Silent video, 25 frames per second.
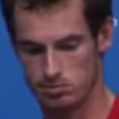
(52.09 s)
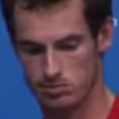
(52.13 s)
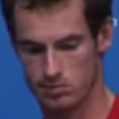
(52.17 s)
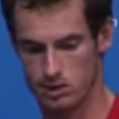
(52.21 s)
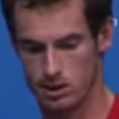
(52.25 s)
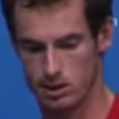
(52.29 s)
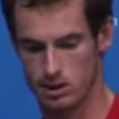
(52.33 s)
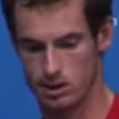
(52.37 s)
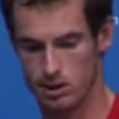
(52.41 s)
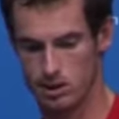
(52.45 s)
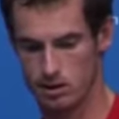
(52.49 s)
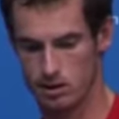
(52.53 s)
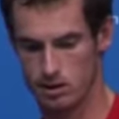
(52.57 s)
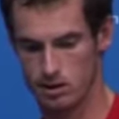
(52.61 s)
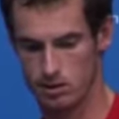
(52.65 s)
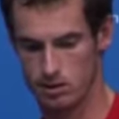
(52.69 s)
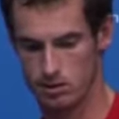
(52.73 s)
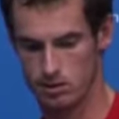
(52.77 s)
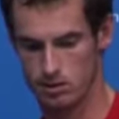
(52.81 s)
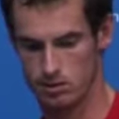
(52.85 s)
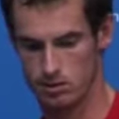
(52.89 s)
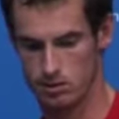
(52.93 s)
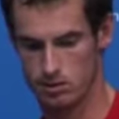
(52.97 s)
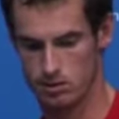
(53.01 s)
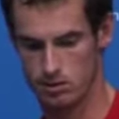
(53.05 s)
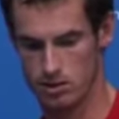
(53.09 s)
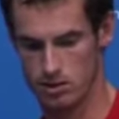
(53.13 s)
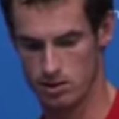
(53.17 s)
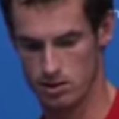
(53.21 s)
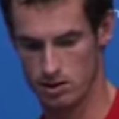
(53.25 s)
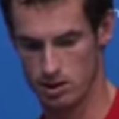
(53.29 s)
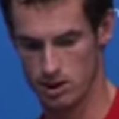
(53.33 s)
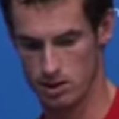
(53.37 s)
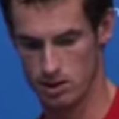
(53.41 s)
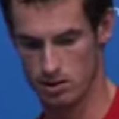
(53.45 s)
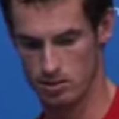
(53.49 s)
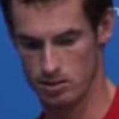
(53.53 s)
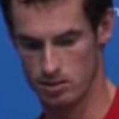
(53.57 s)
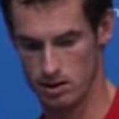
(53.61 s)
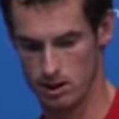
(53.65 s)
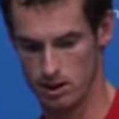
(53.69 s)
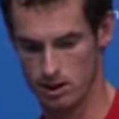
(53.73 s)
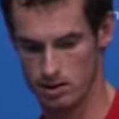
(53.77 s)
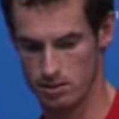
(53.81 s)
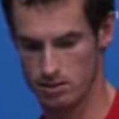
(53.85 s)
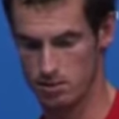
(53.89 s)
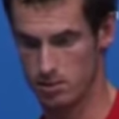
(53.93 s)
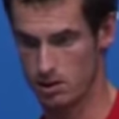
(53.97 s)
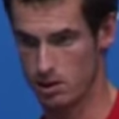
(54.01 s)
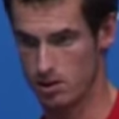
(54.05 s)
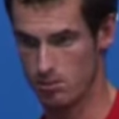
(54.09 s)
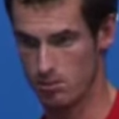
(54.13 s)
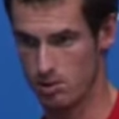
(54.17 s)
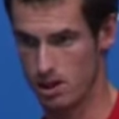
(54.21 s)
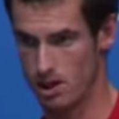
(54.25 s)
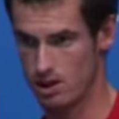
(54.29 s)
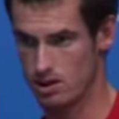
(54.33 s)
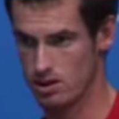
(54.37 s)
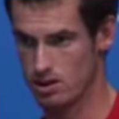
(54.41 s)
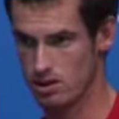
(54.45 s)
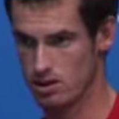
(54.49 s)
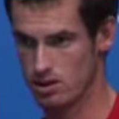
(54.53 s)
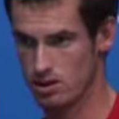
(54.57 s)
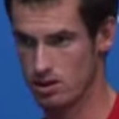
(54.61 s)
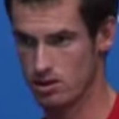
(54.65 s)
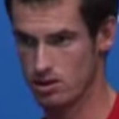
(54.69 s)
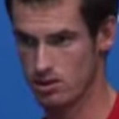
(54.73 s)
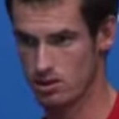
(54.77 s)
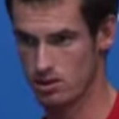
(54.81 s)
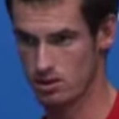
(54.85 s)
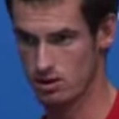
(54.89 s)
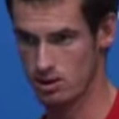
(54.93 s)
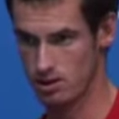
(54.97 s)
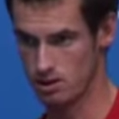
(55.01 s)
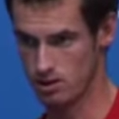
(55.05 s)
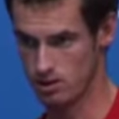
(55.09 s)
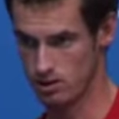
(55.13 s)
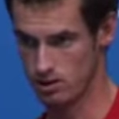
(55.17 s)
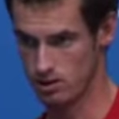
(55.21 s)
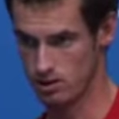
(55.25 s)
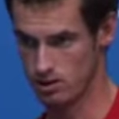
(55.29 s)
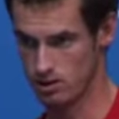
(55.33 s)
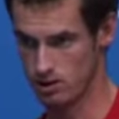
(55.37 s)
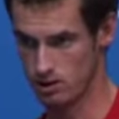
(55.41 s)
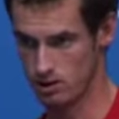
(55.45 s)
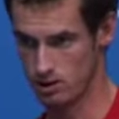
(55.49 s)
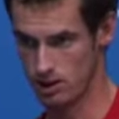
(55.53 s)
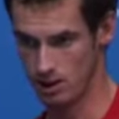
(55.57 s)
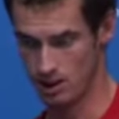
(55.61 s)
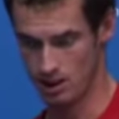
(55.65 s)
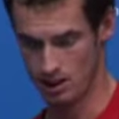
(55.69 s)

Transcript: and I think it's just getting back to playing match in these conditions and